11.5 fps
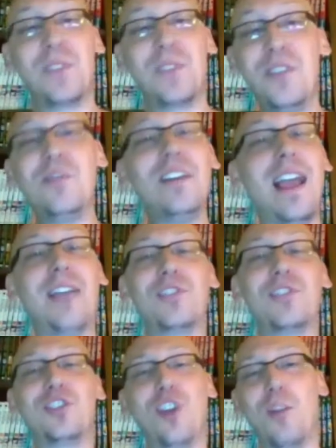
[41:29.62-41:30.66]
you can have
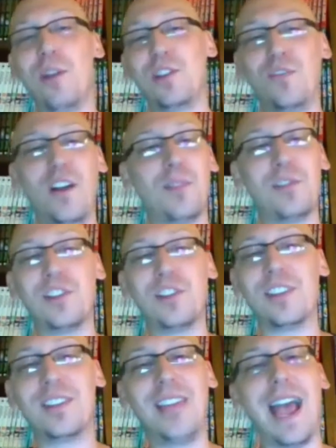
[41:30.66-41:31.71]
so much fun with
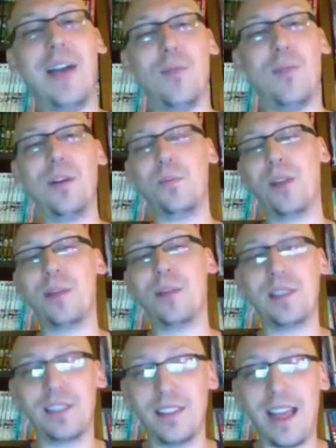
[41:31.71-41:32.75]
just that one
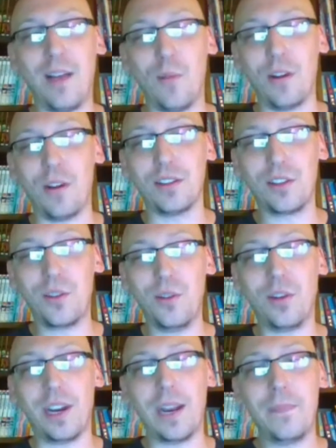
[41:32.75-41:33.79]
premise and that one
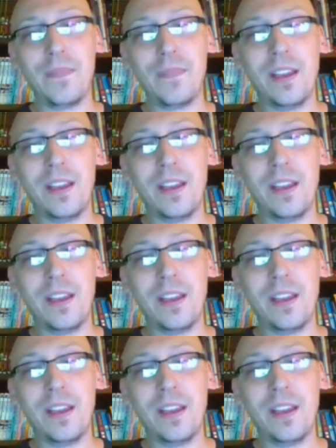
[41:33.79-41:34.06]
story.